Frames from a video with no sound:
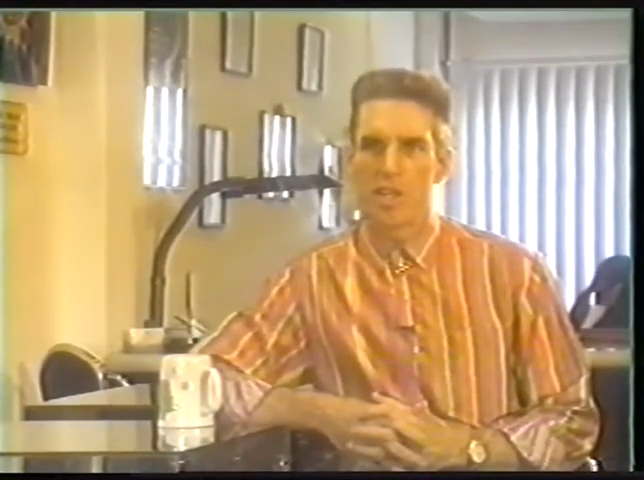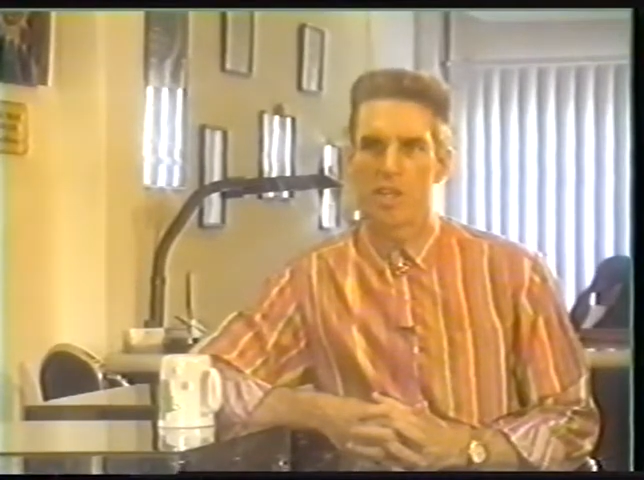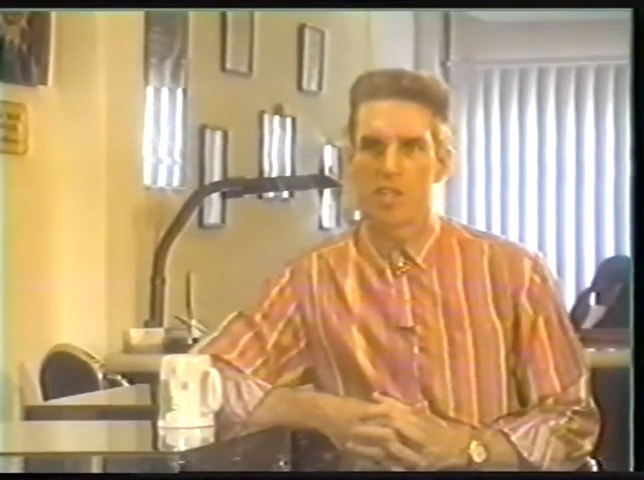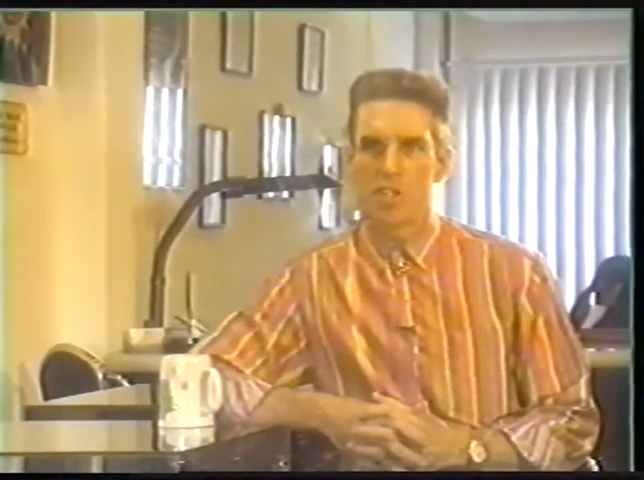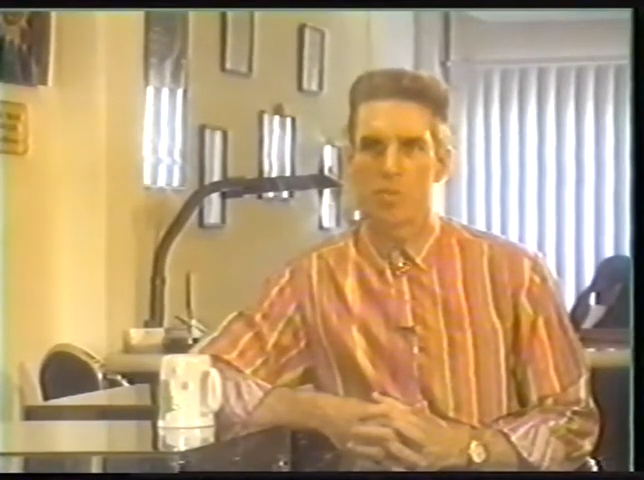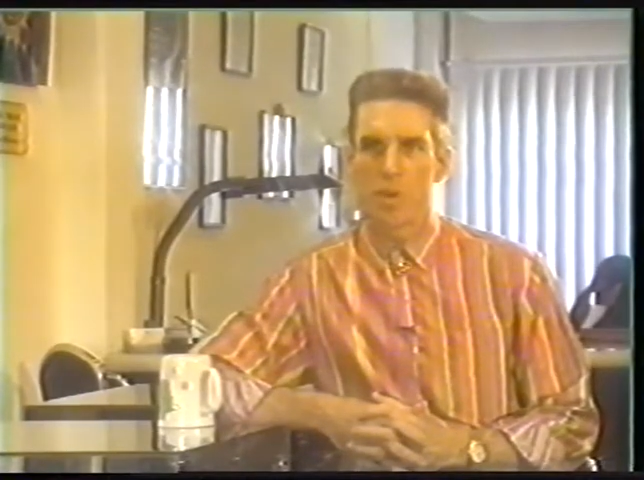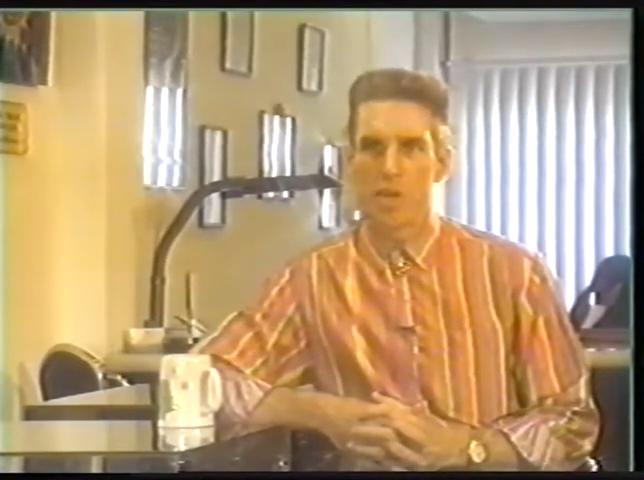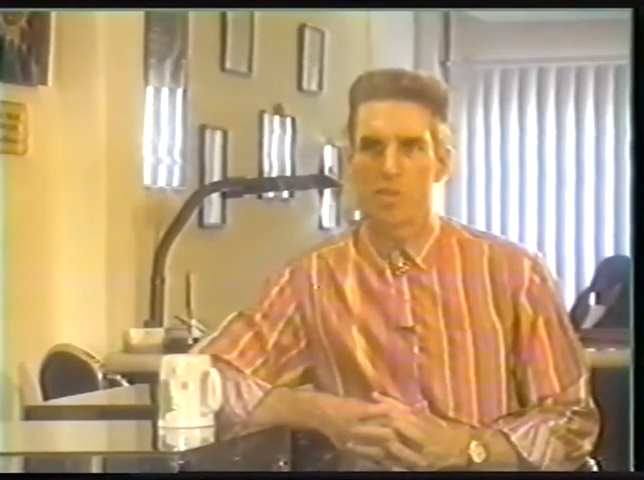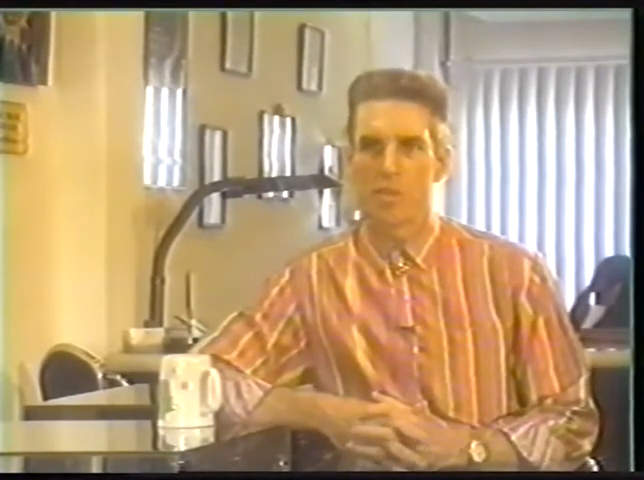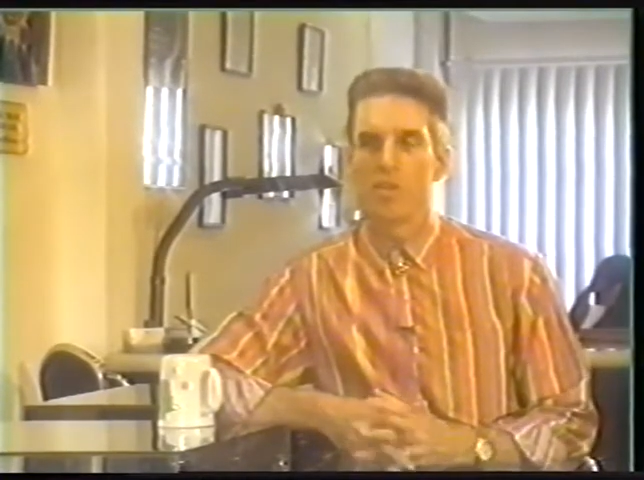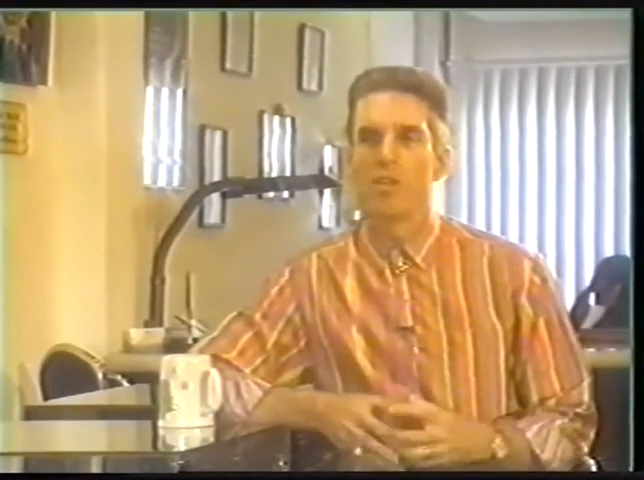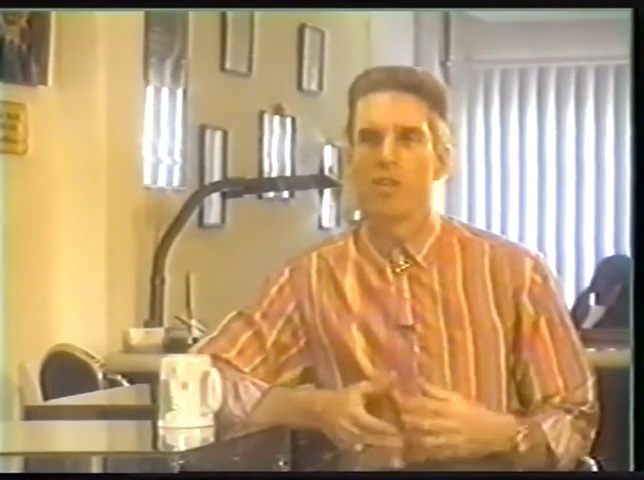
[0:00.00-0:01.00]
And this is what
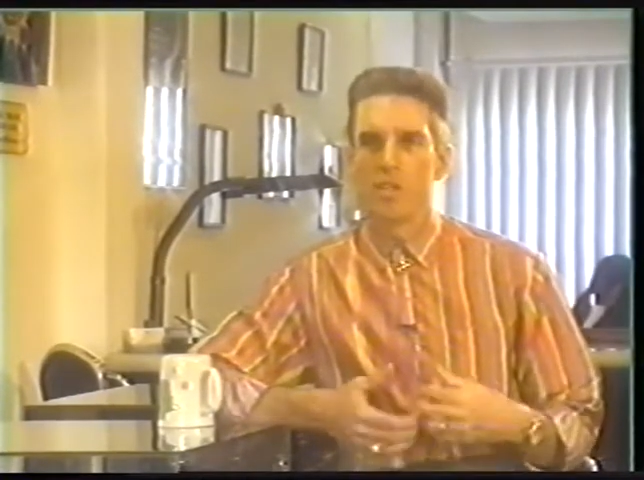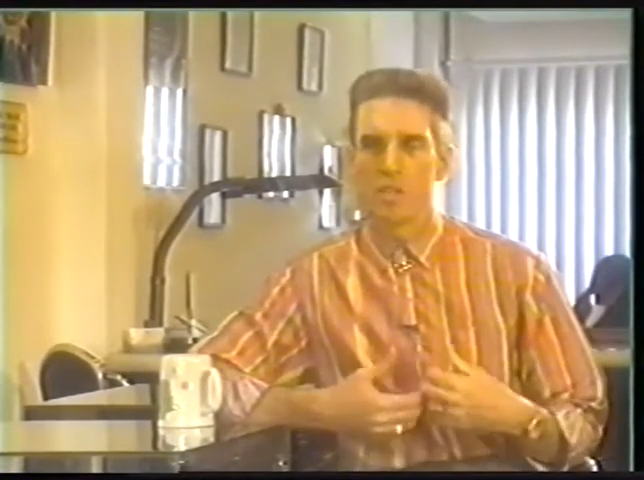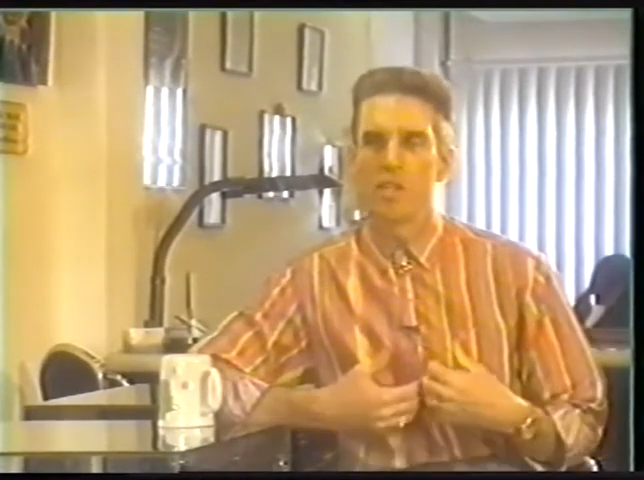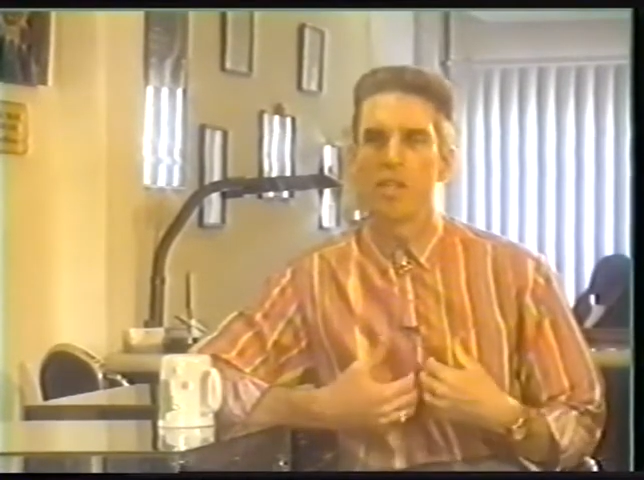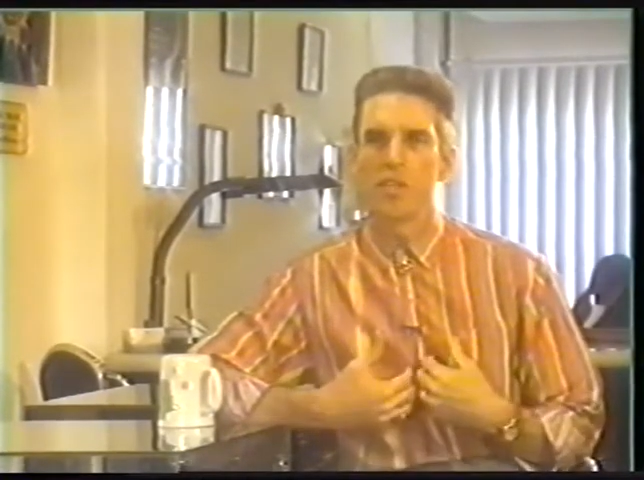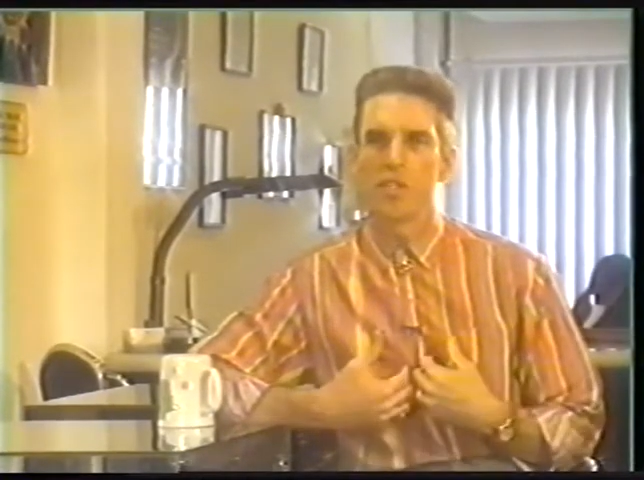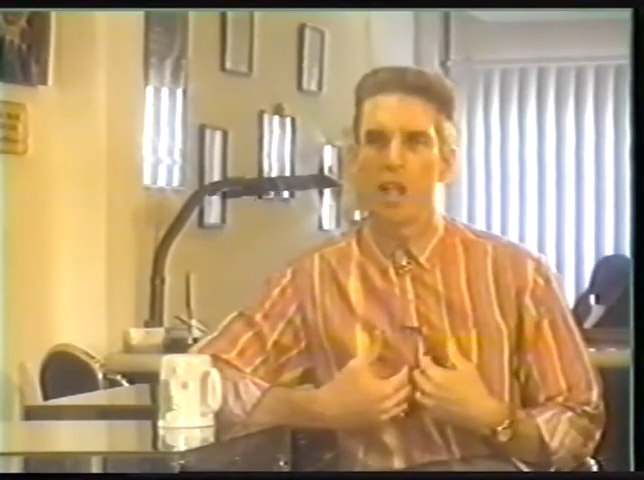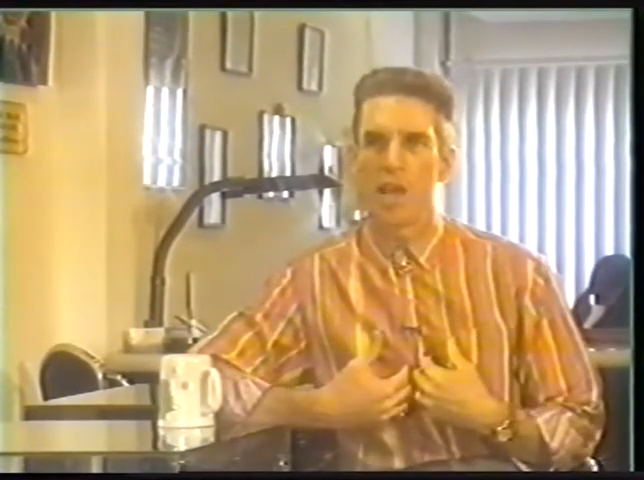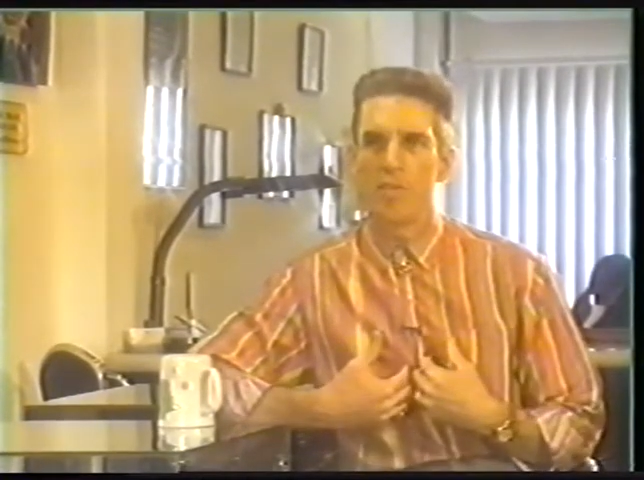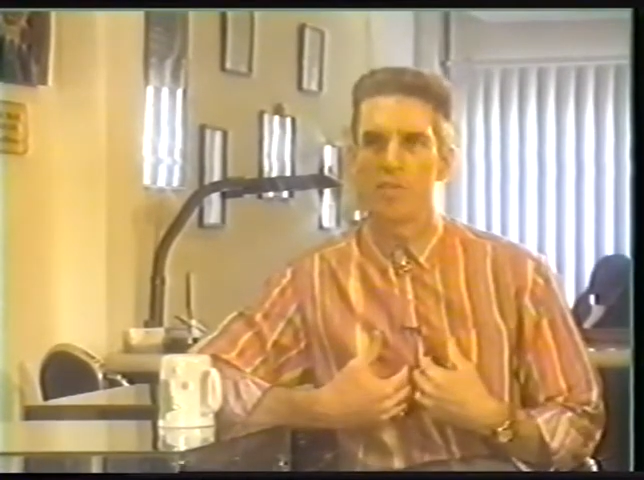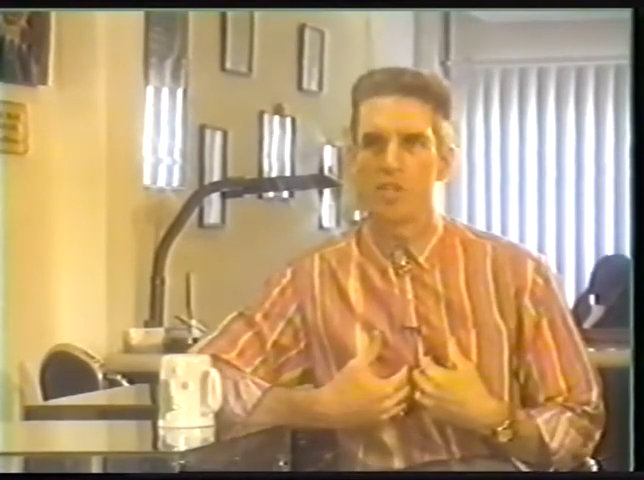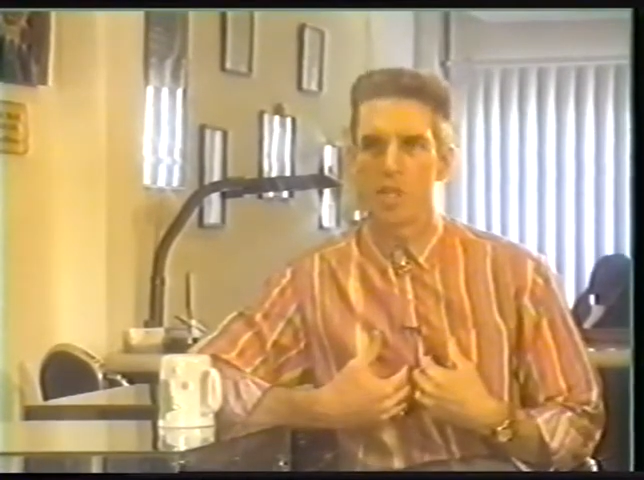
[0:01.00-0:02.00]
gives life to